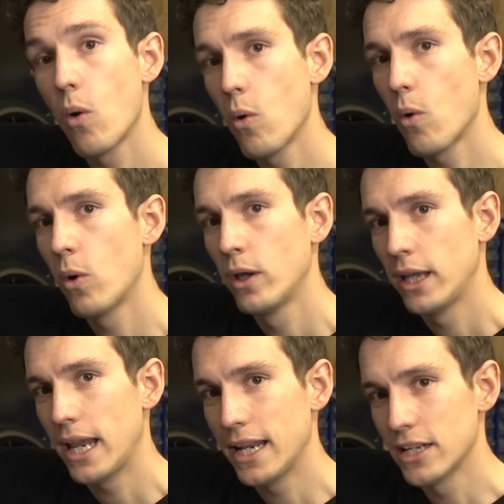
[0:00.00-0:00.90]
or
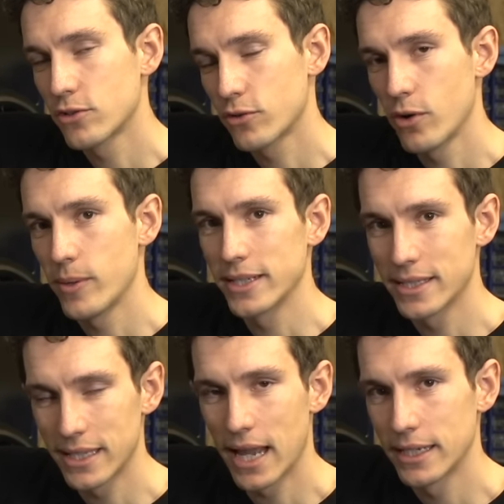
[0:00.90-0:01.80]
in a truing
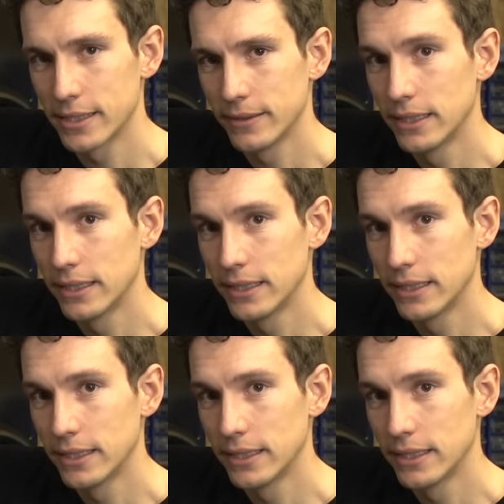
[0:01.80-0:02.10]
stand,